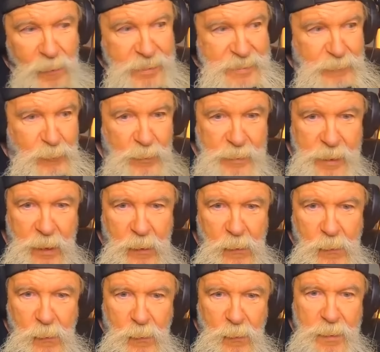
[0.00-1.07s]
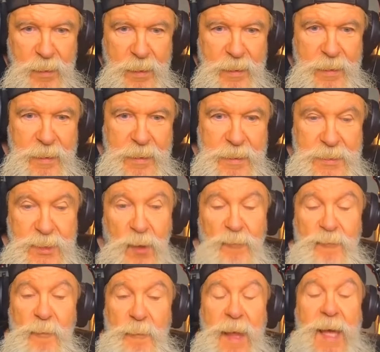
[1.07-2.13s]
I said, well, no. So
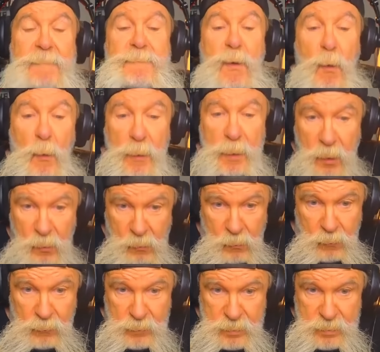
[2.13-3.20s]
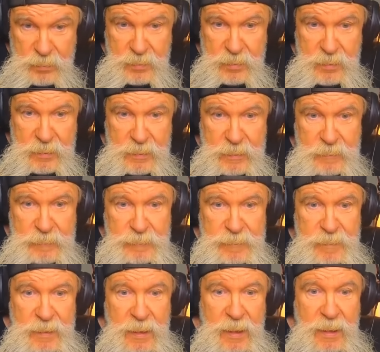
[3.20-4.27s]
from that point on,
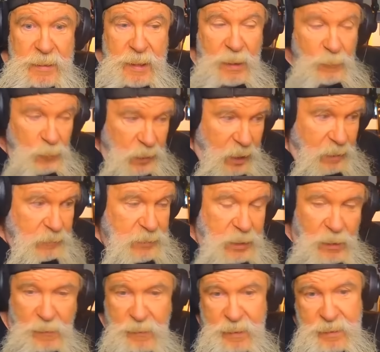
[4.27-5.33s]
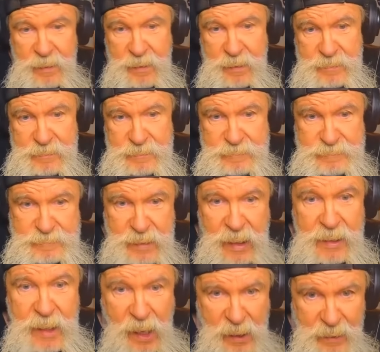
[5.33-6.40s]
I went out there and I I
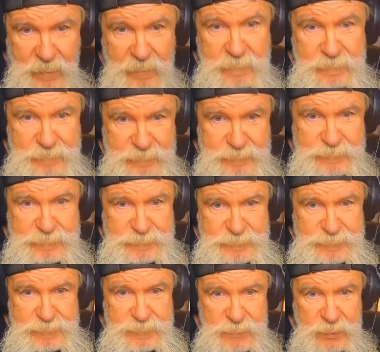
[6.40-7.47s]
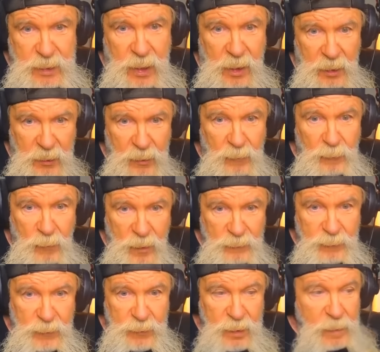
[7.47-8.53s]
kind of got a little
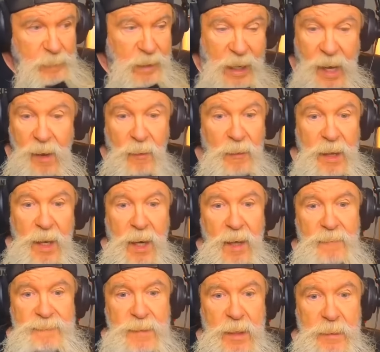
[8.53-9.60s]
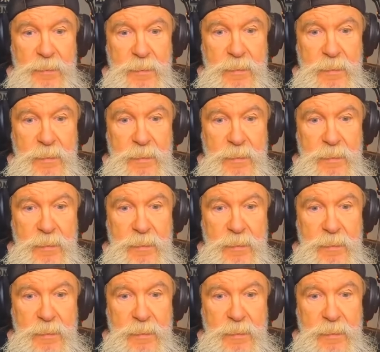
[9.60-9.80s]
rough with them, and hell, they loved it.